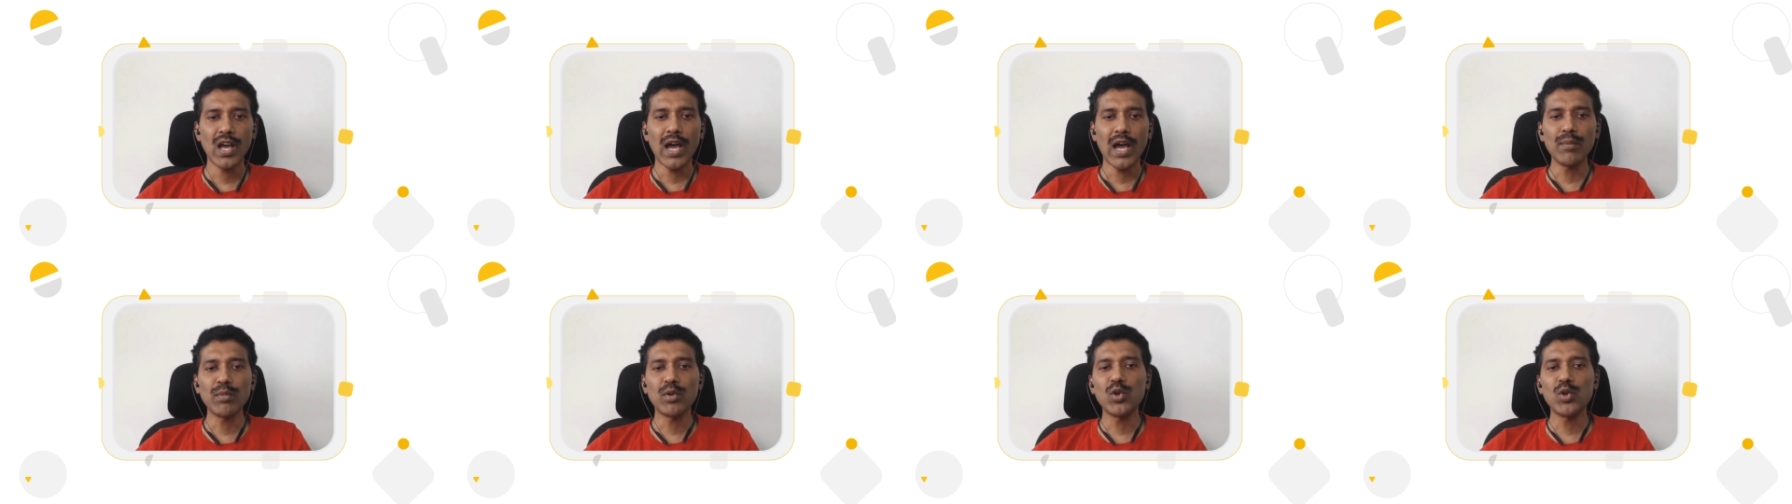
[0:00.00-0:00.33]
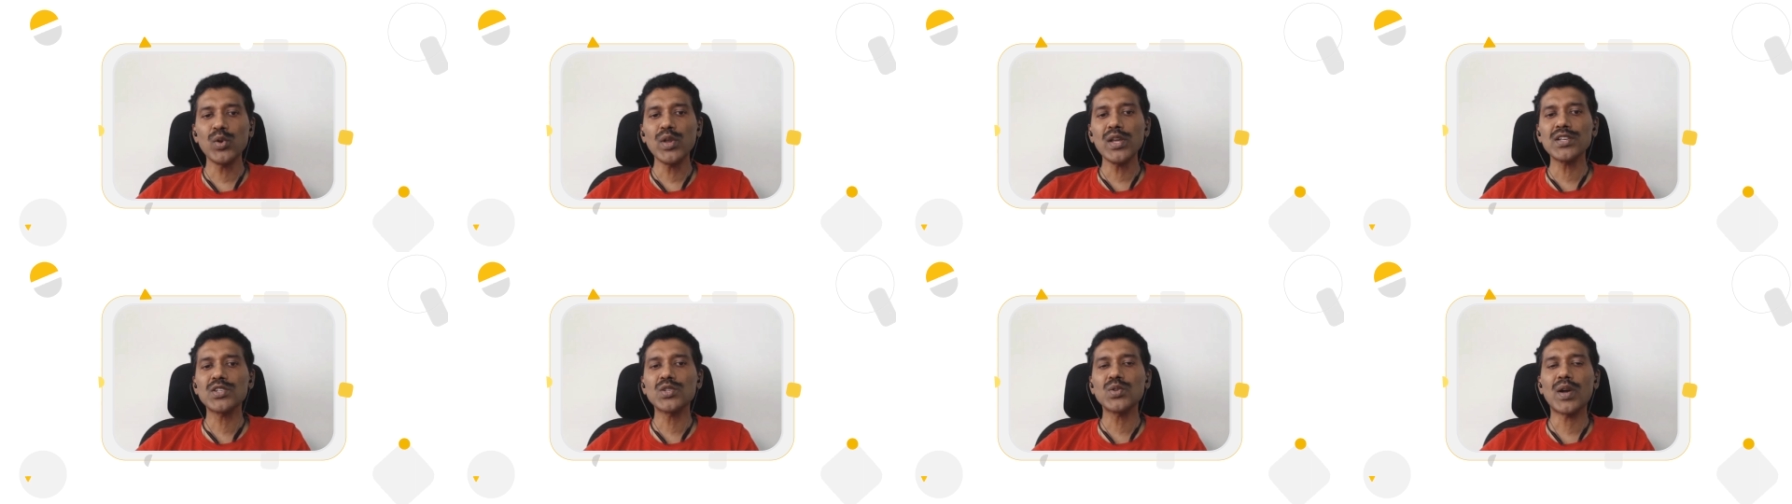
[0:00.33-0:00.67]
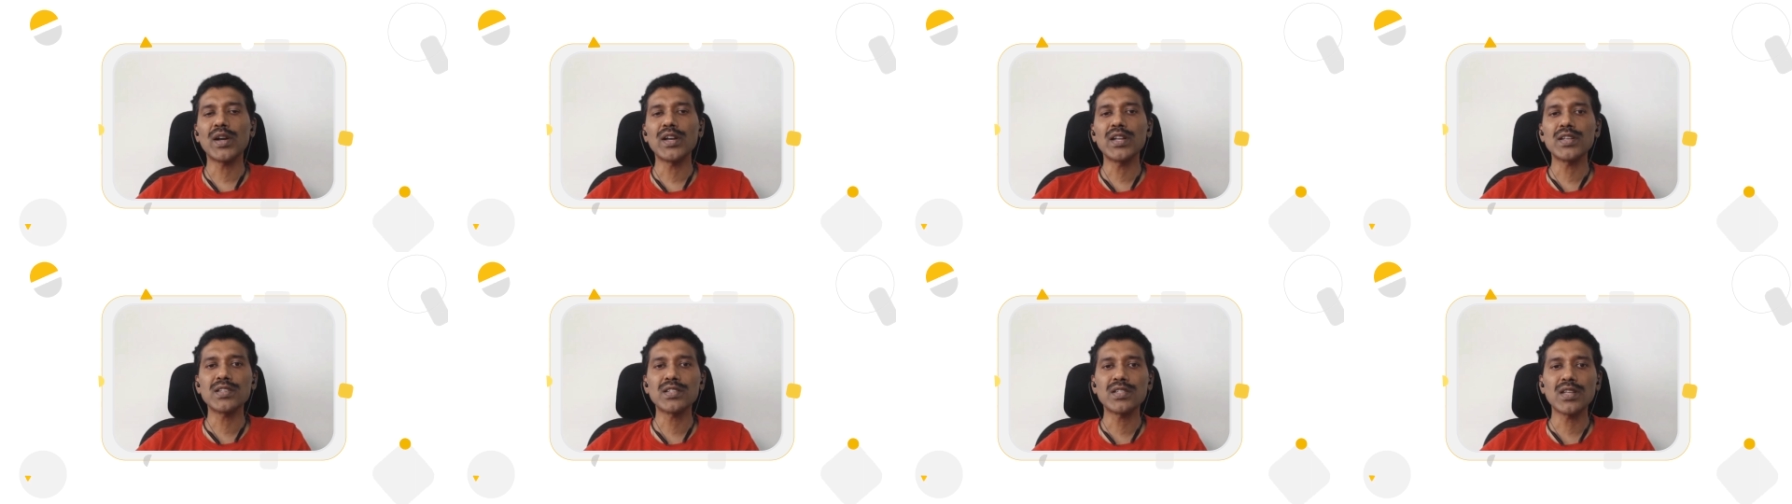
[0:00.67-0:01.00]
I'm curious
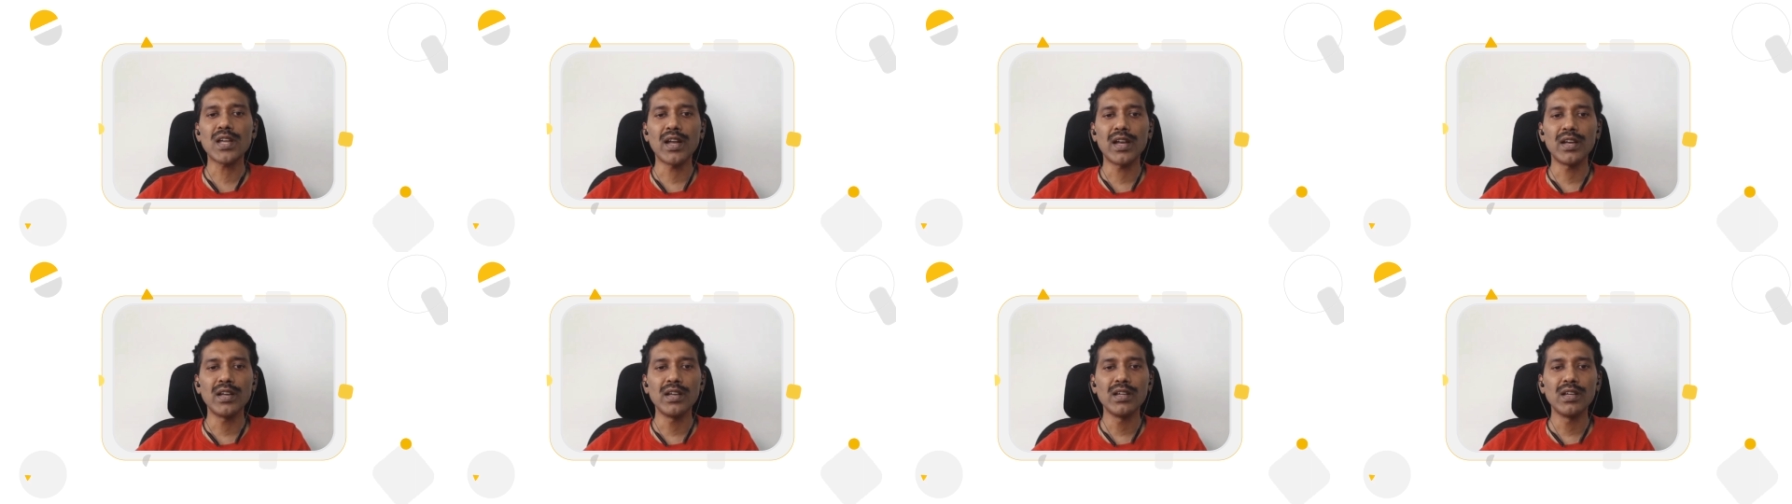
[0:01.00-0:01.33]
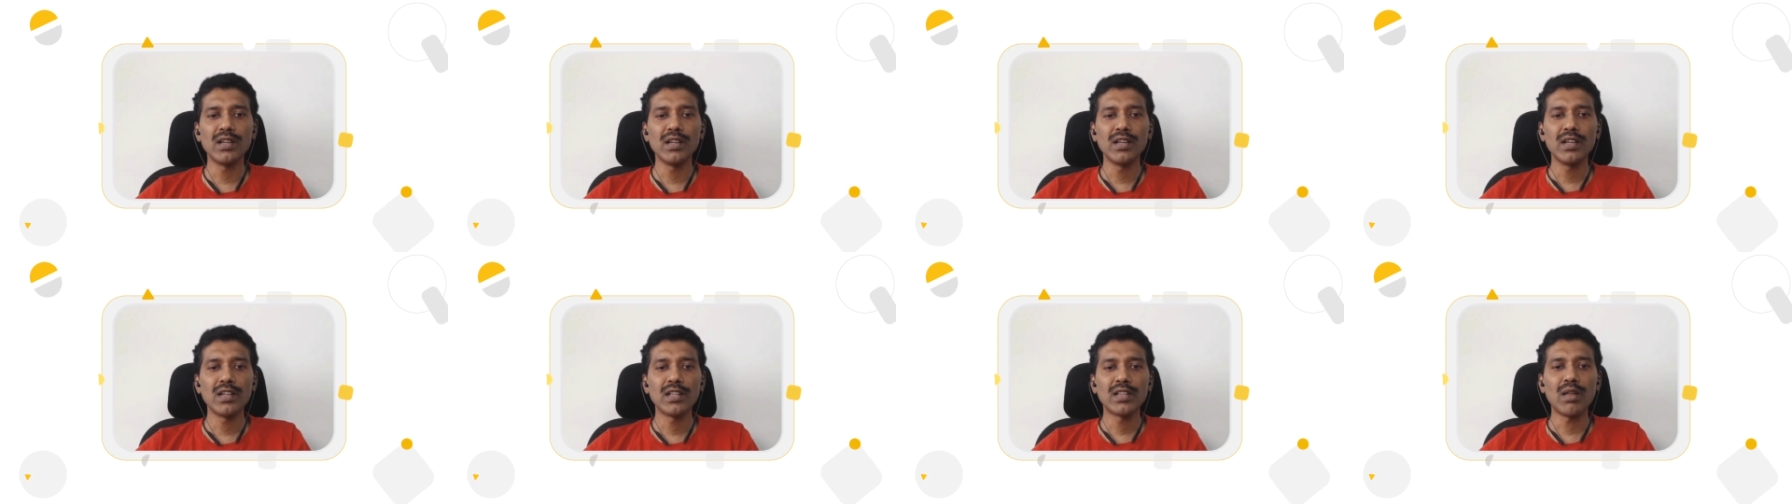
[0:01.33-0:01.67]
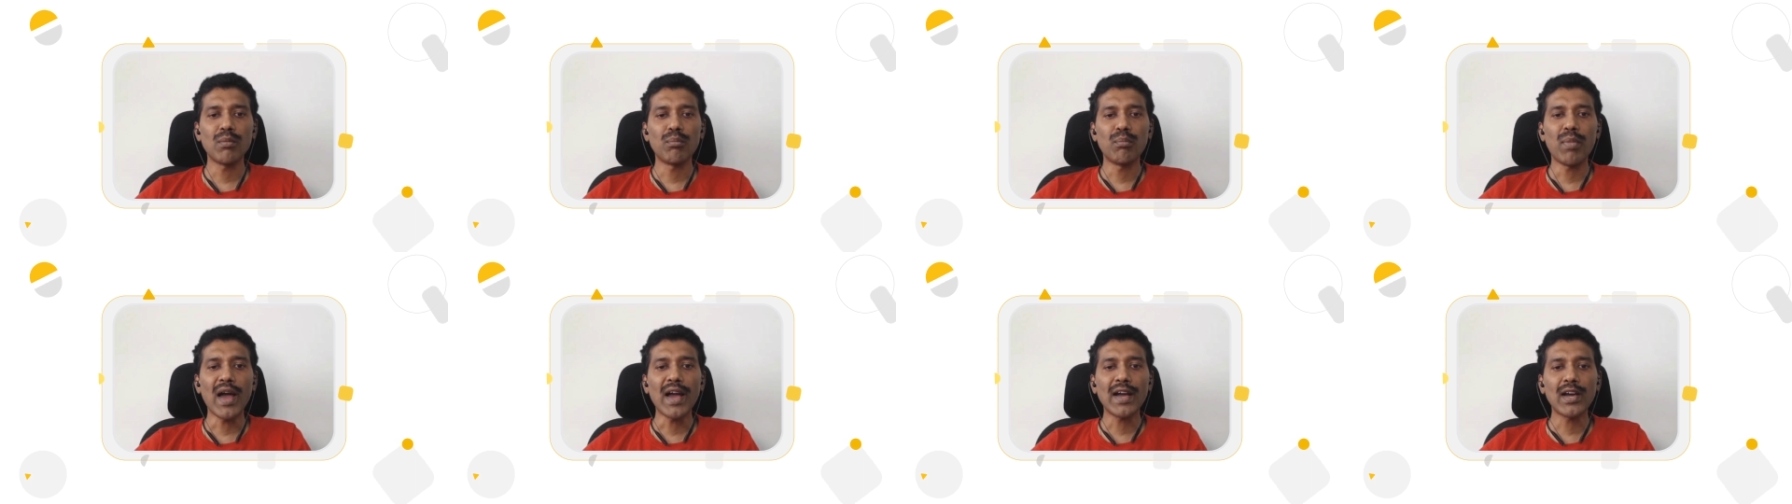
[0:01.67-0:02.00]
to understand
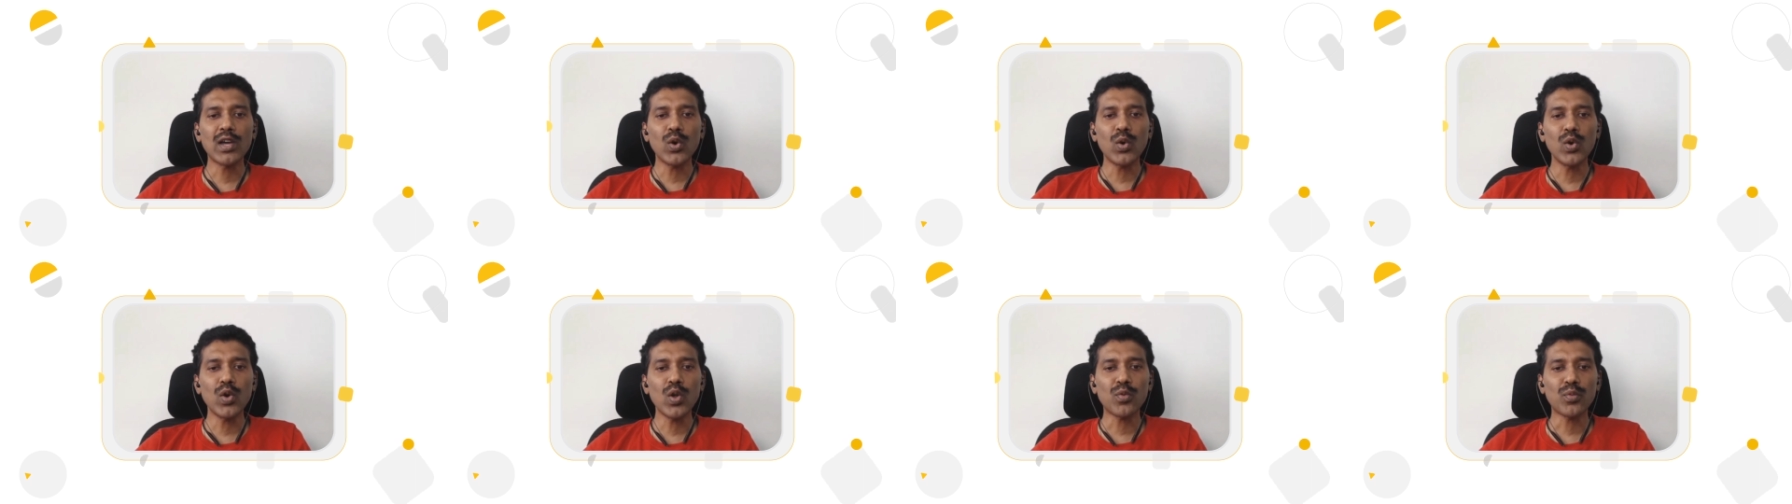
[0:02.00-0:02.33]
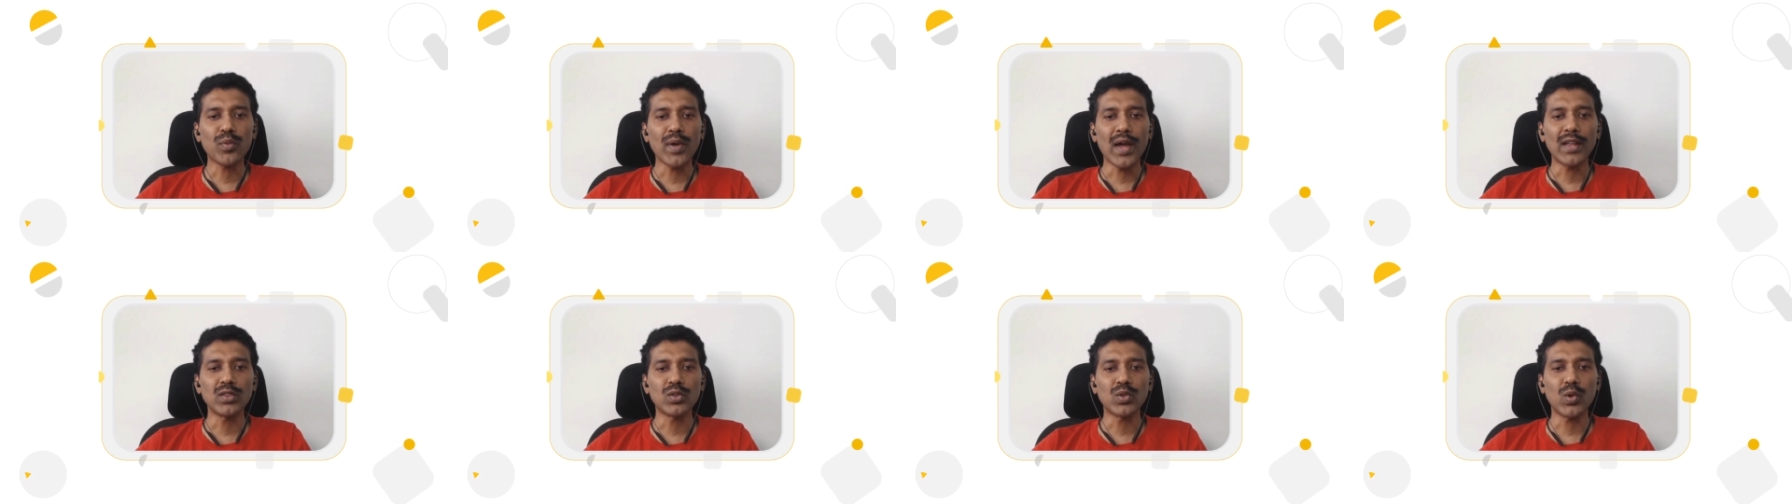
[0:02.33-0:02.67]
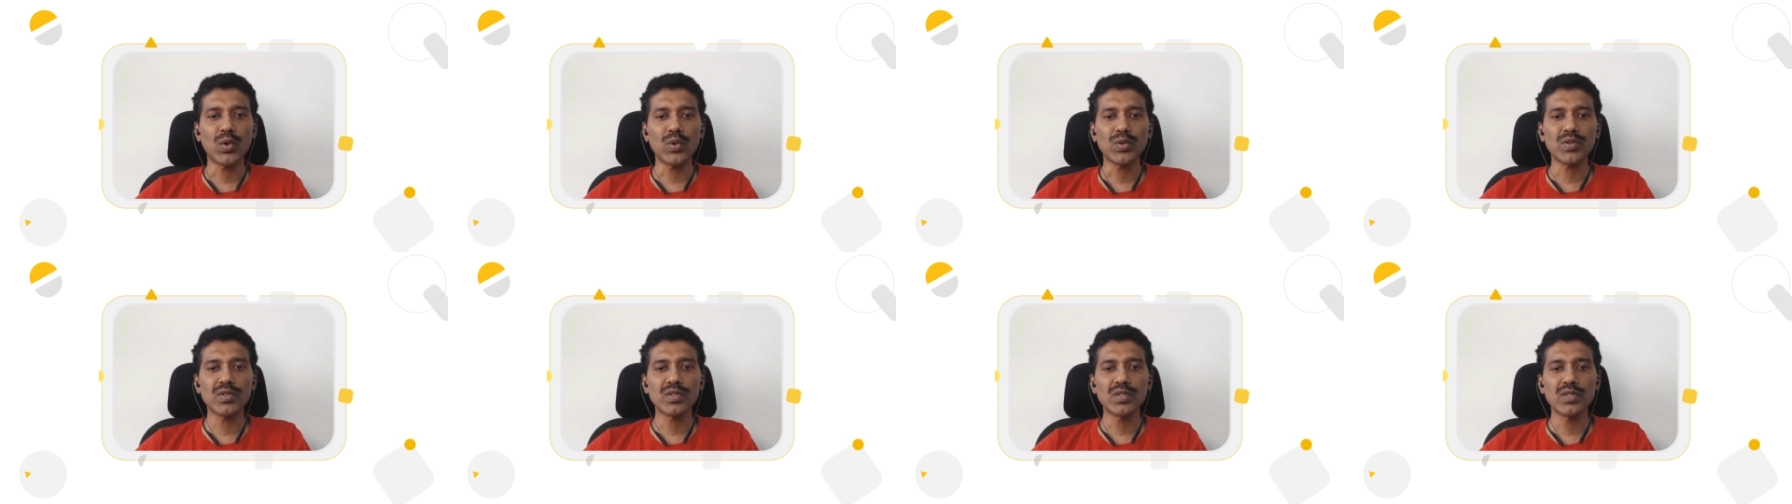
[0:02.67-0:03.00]
the background of
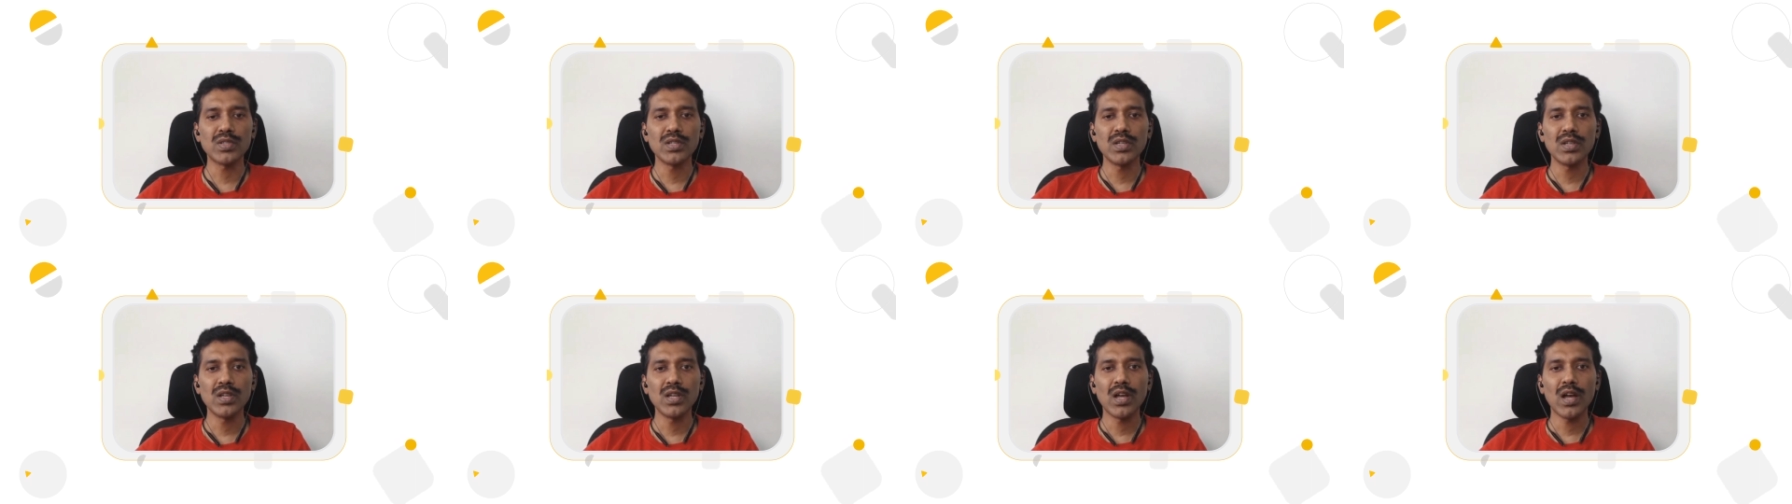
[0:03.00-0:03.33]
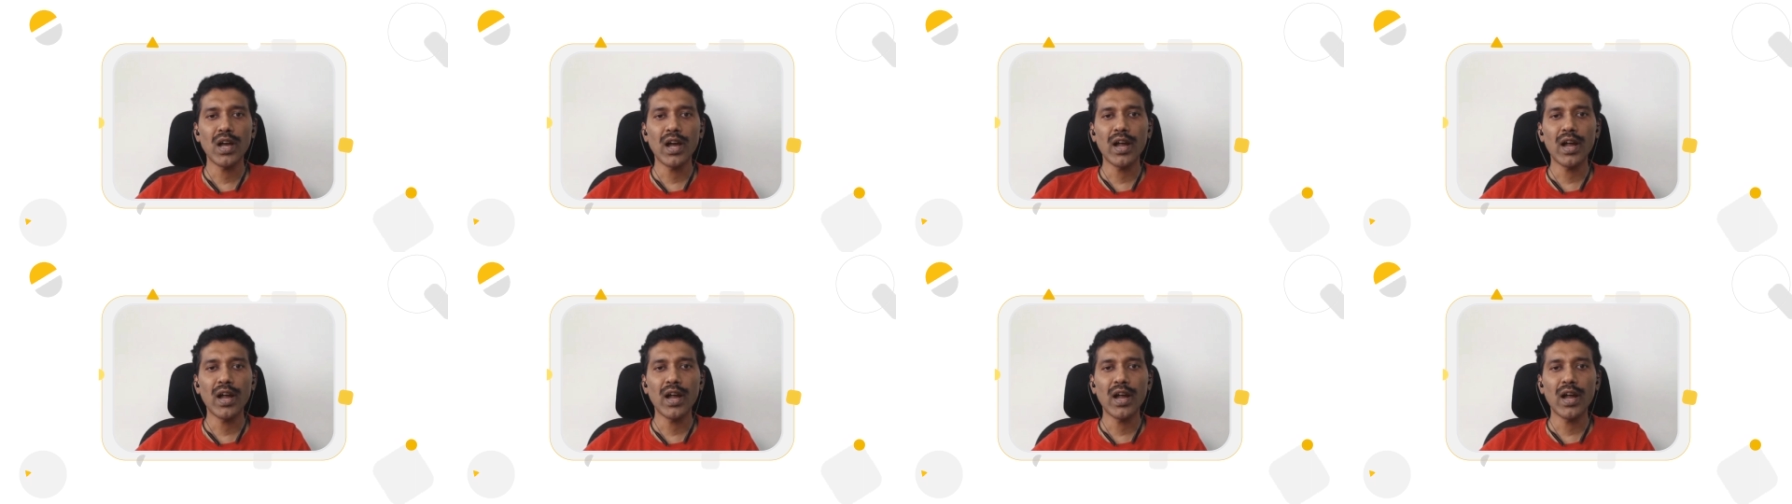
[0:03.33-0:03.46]
Anthos